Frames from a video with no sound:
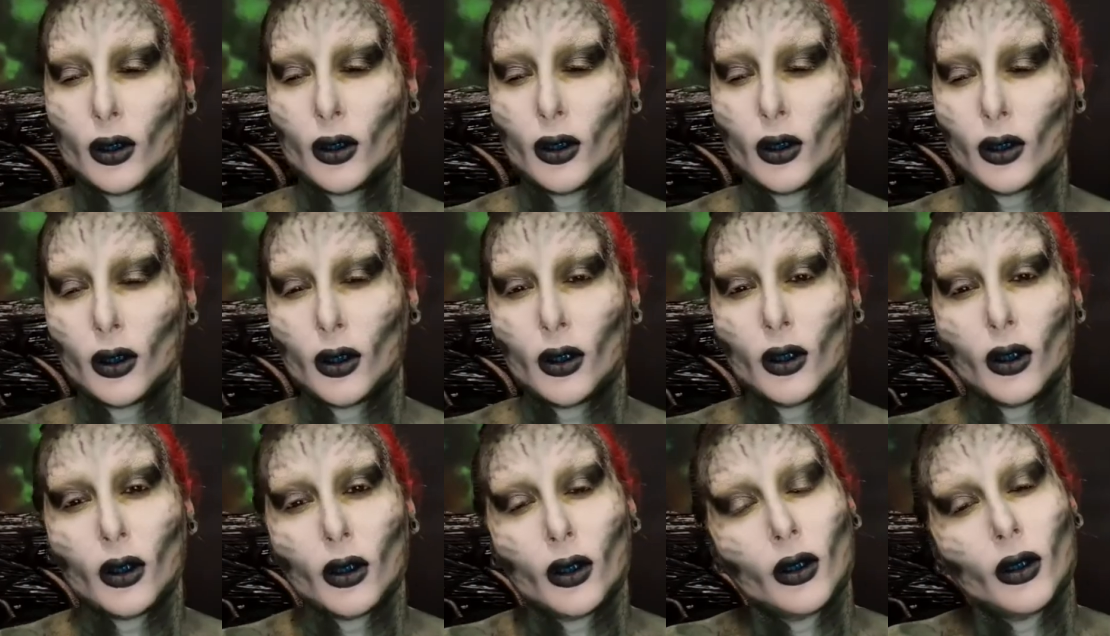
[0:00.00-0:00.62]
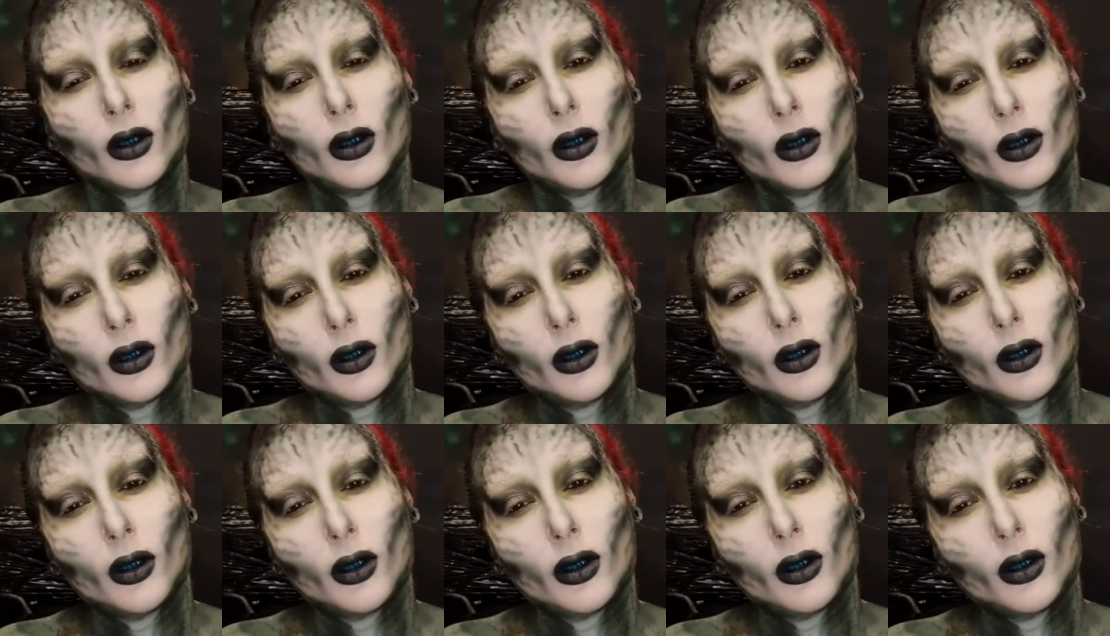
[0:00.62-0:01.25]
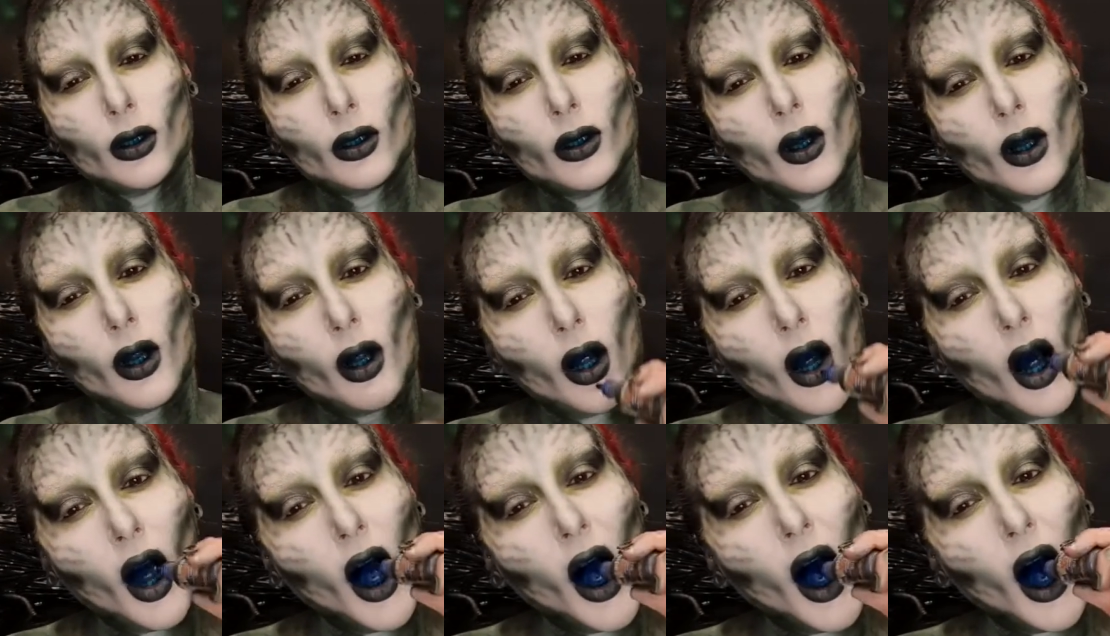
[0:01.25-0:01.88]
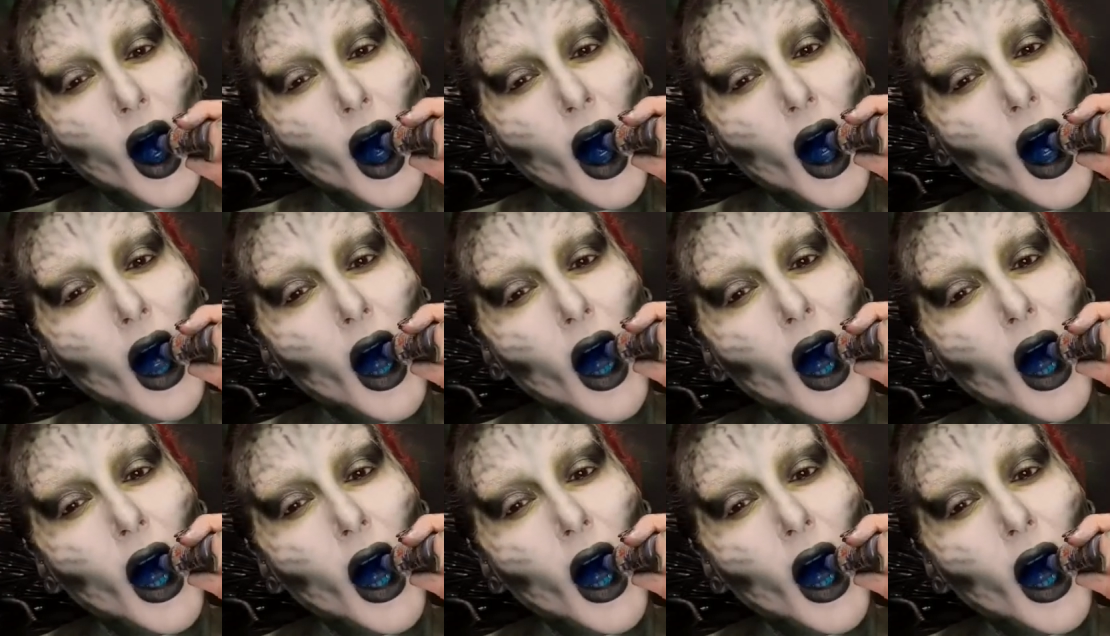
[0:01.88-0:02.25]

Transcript: mother vibe, mother nature vibe.